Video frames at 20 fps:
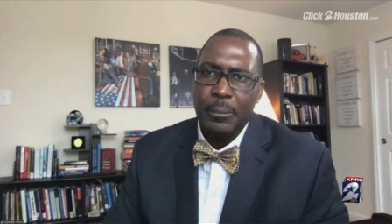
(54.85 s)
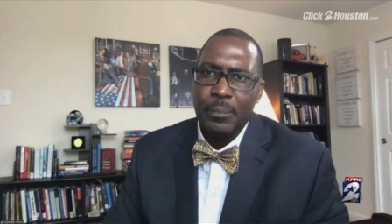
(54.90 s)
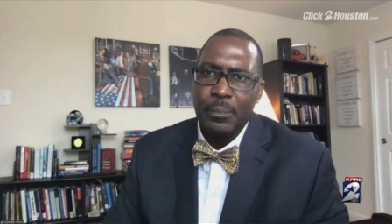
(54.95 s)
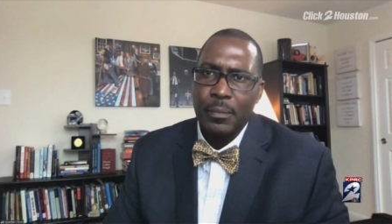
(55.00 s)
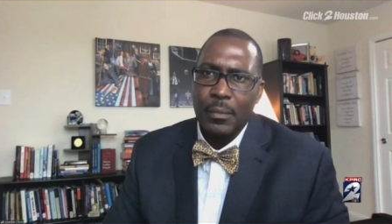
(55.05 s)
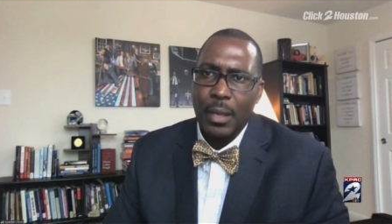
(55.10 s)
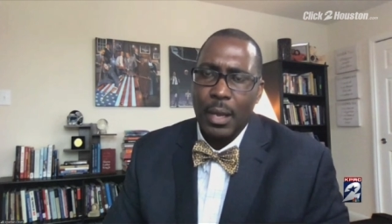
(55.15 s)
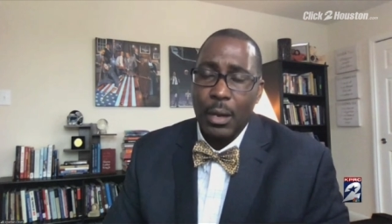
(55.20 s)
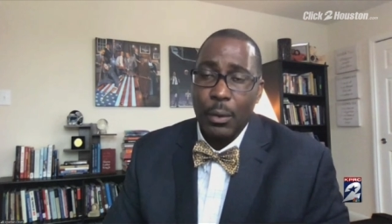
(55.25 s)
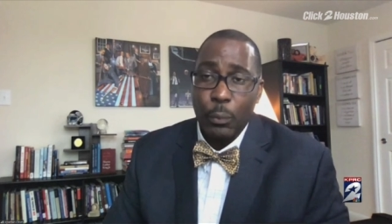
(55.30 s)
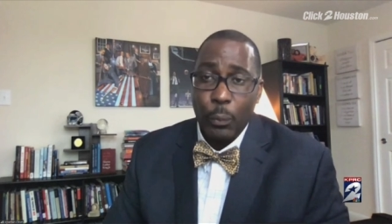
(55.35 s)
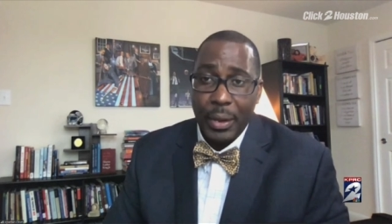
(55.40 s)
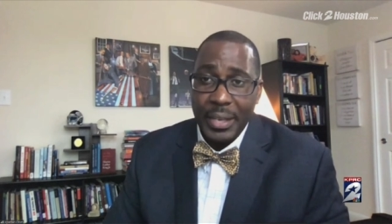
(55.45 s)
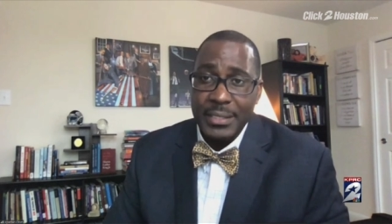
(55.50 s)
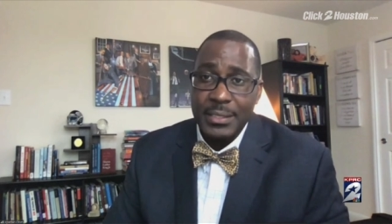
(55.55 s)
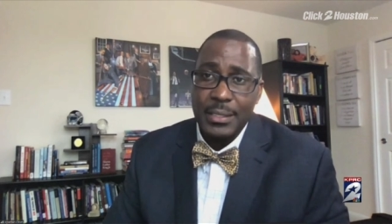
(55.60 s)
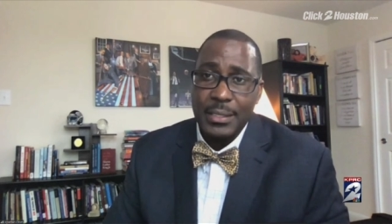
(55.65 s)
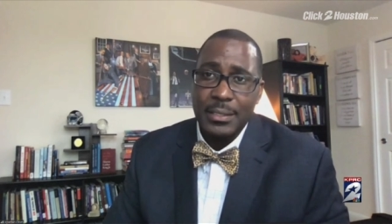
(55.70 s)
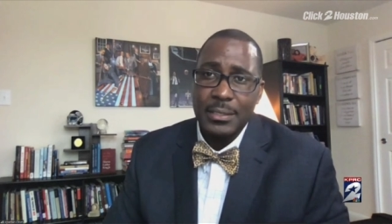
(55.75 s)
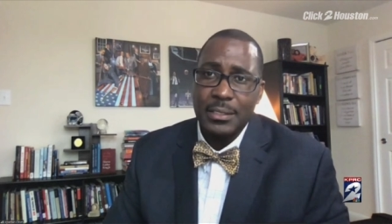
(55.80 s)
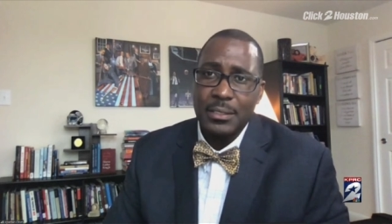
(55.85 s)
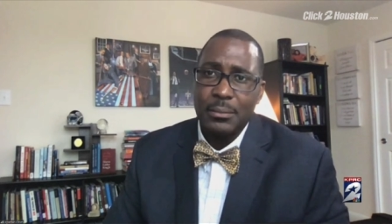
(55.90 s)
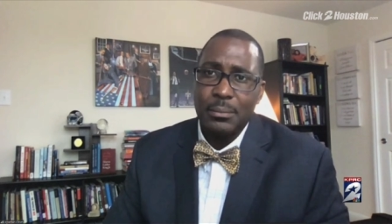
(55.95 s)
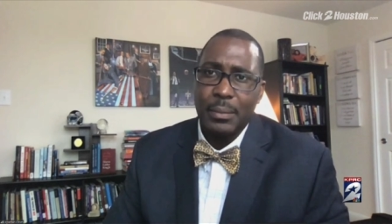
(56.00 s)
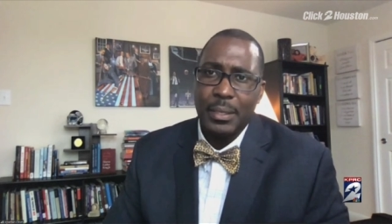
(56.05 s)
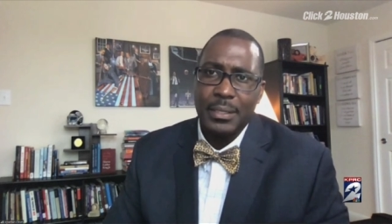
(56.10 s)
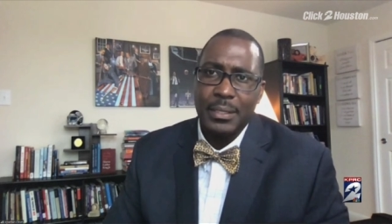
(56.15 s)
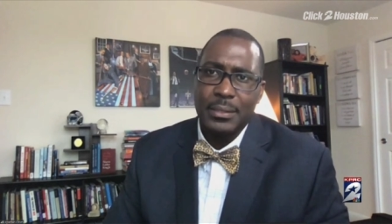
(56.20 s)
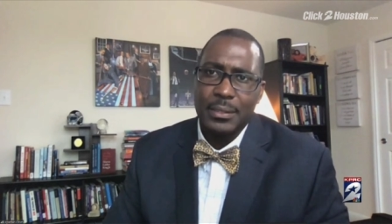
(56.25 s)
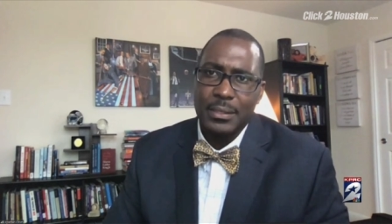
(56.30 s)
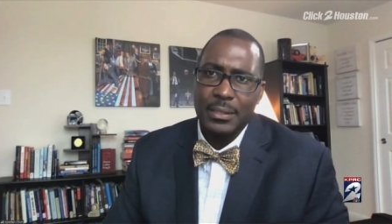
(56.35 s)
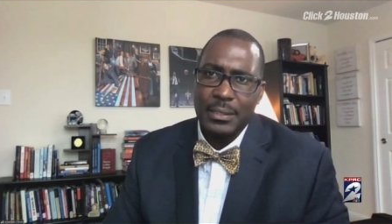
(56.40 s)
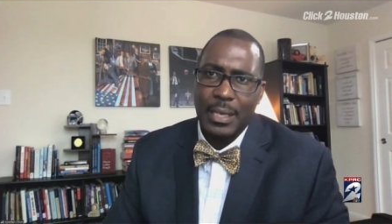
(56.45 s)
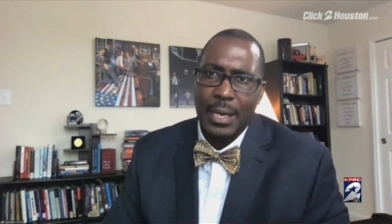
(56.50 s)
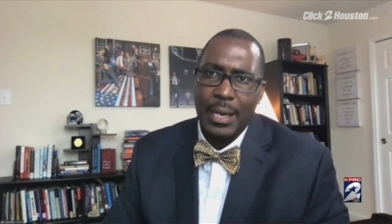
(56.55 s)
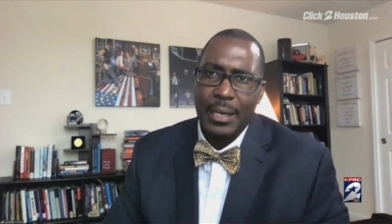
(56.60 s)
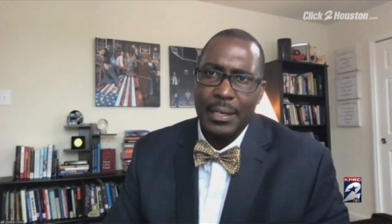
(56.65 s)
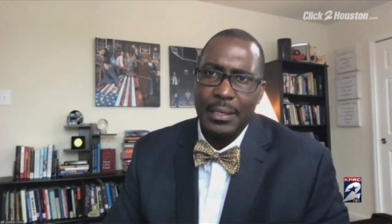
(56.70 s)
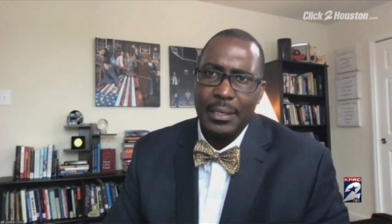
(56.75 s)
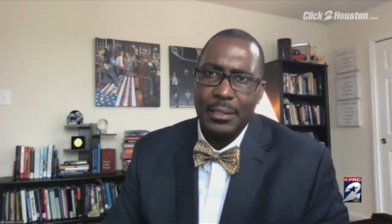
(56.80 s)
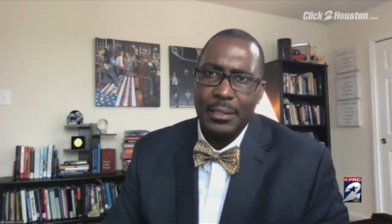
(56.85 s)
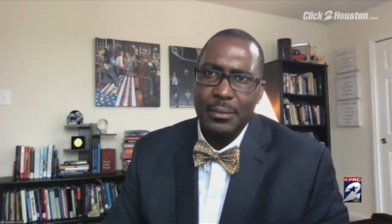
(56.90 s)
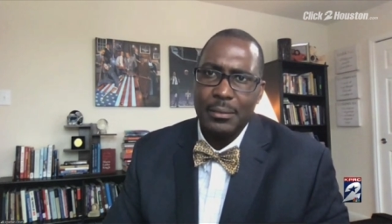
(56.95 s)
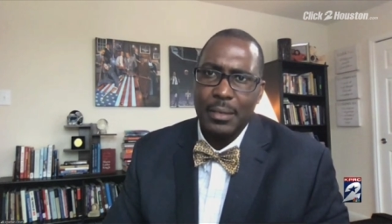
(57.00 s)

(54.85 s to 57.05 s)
uh, racism in society.